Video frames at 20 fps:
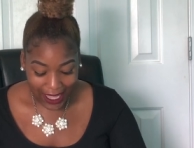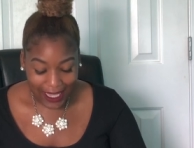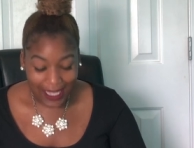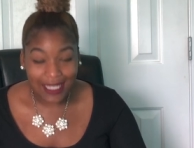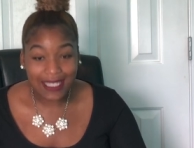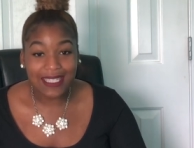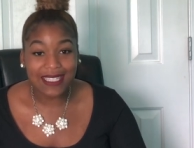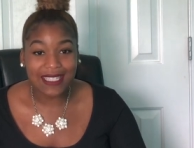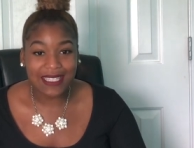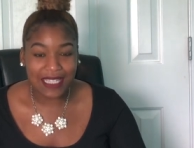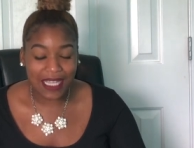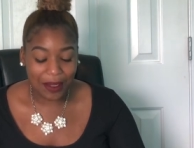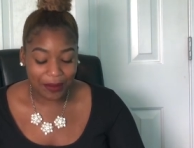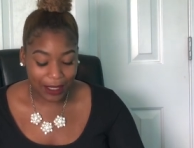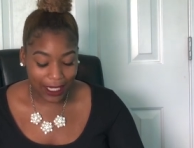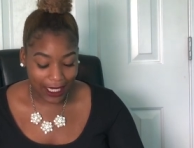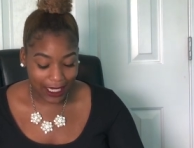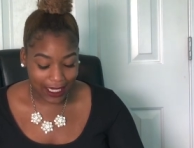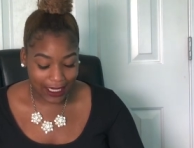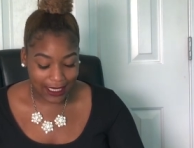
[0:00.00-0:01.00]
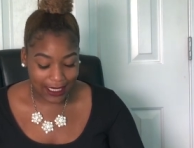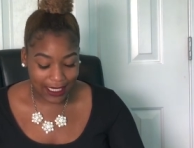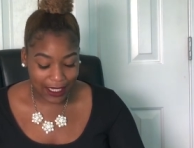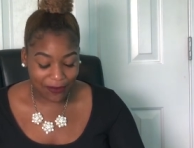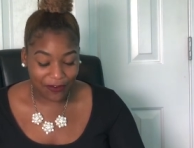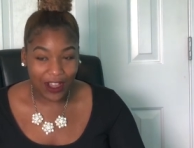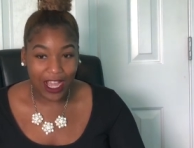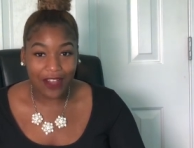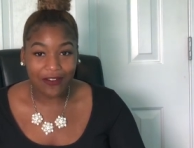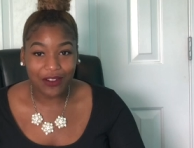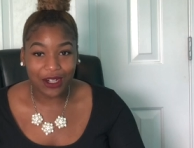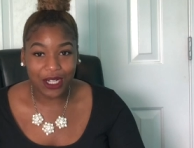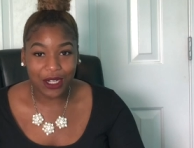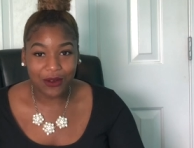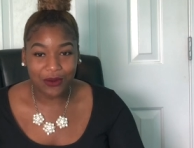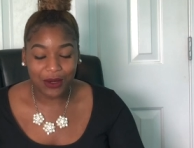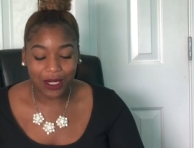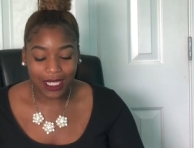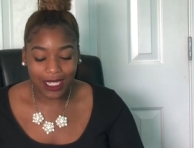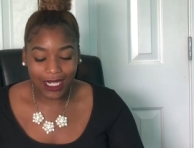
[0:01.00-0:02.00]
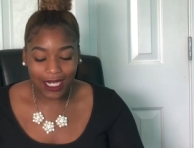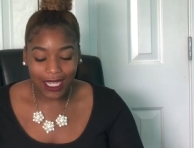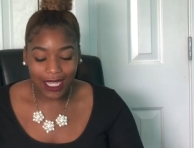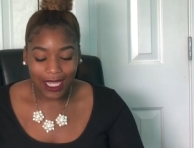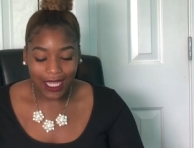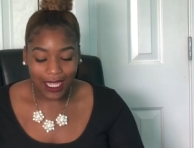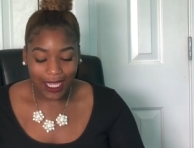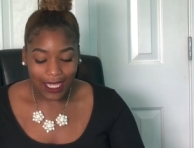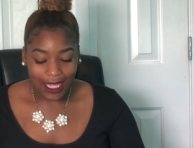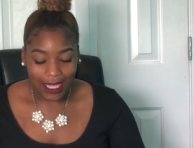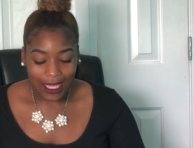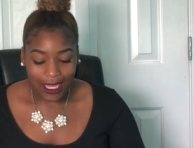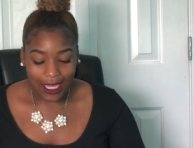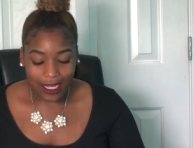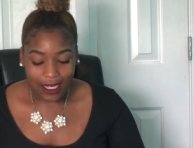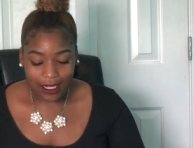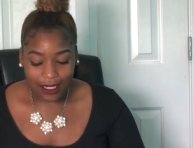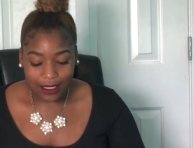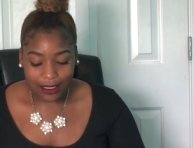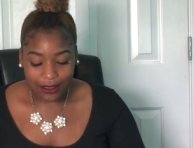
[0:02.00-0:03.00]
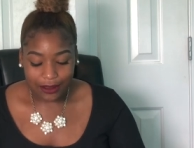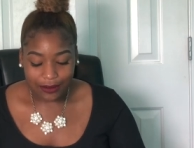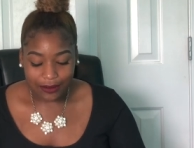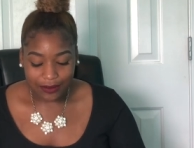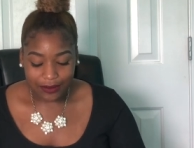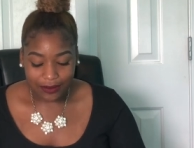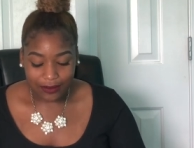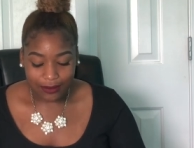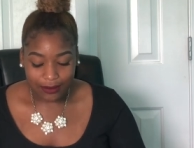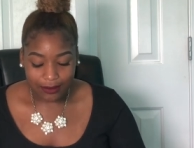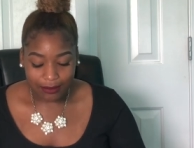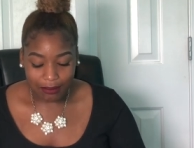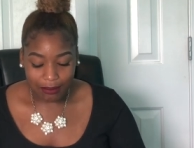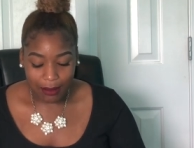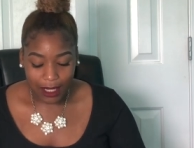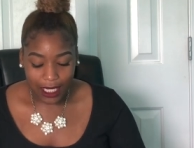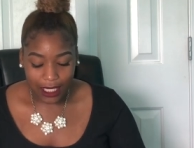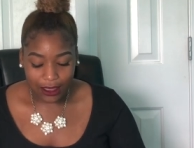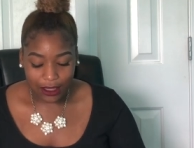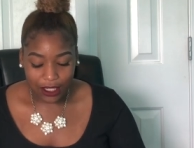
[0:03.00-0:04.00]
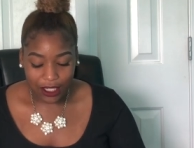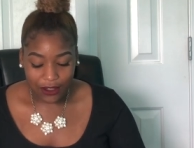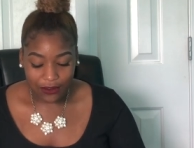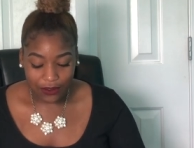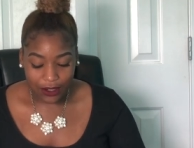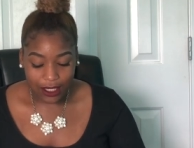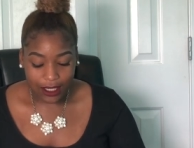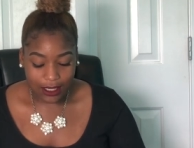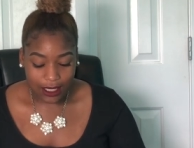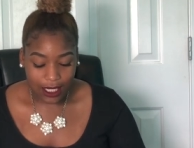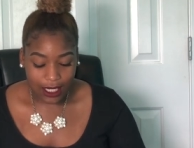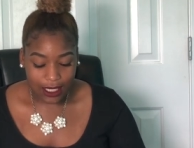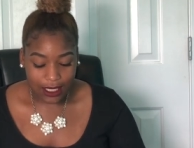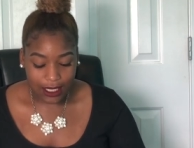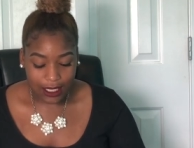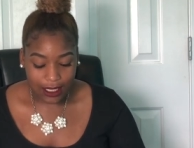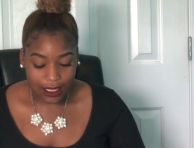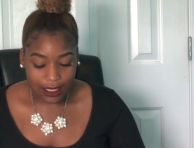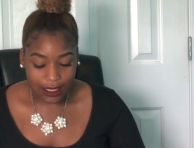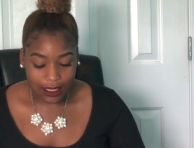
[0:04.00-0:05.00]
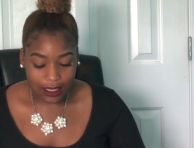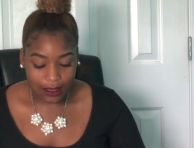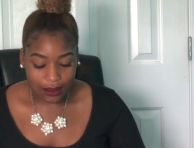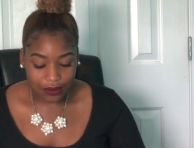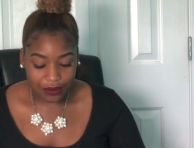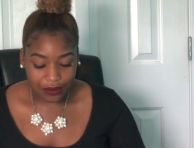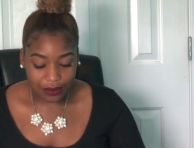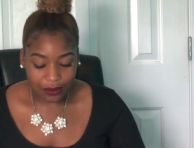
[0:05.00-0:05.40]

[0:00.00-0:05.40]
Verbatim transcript: I guess it's the same day because it said 531. Um, May 31st, I guess it is.